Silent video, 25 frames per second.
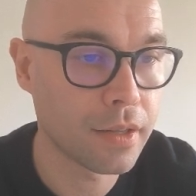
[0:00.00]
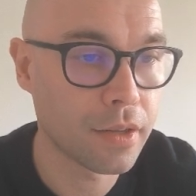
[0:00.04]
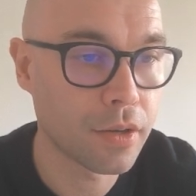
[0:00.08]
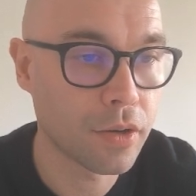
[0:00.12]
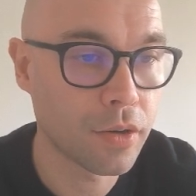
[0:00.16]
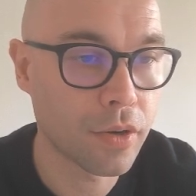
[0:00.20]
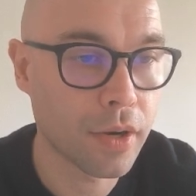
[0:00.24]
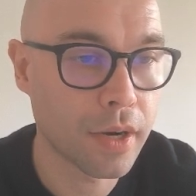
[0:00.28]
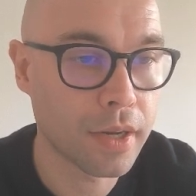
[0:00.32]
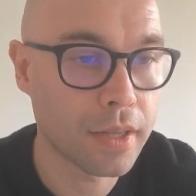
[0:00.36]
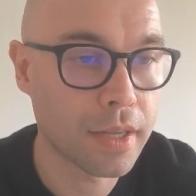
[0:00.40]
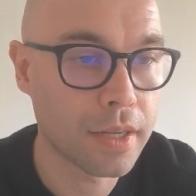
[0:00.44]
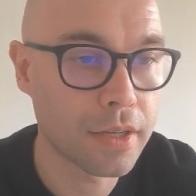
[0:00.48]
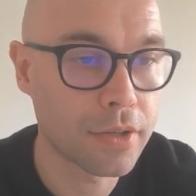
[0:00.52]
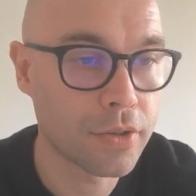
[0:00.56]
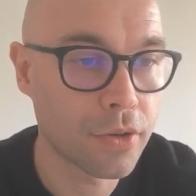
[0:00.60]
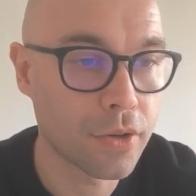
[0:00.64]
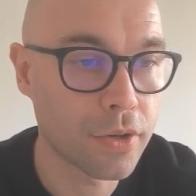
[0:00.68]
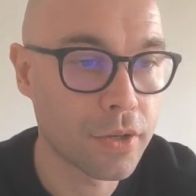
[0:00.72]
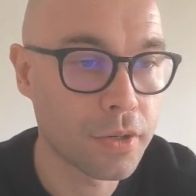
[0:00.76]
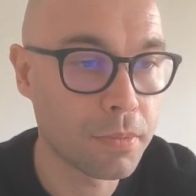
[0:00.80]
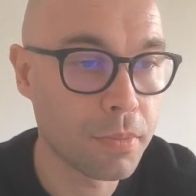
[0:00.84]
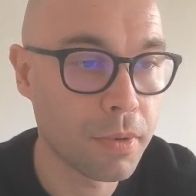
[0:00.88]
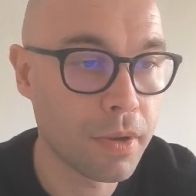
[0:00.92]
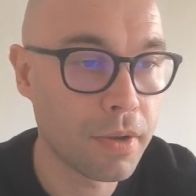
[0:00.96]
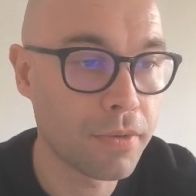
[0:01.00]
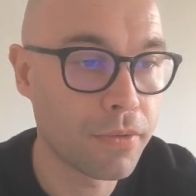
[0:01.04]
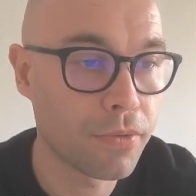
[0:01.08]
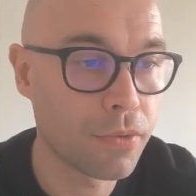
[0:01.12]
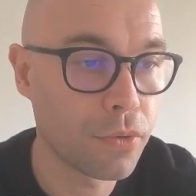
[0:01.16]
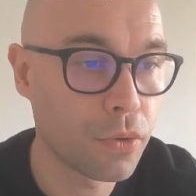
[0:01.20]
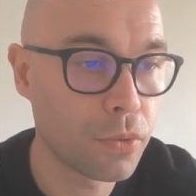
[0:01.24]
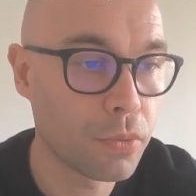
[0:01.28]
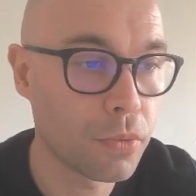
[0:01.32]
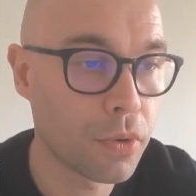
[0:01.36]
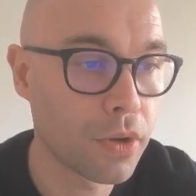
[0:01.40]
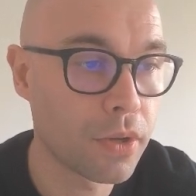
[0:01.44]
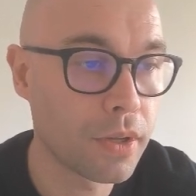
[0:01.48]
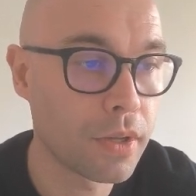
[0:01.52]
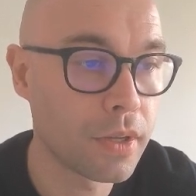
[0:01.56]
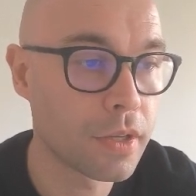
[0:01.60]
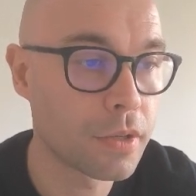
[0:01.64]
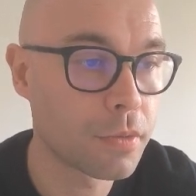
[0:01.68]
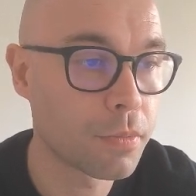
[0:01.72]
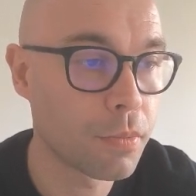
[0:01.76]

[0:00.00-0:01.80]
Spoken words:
The correct answer is B, full-bodied,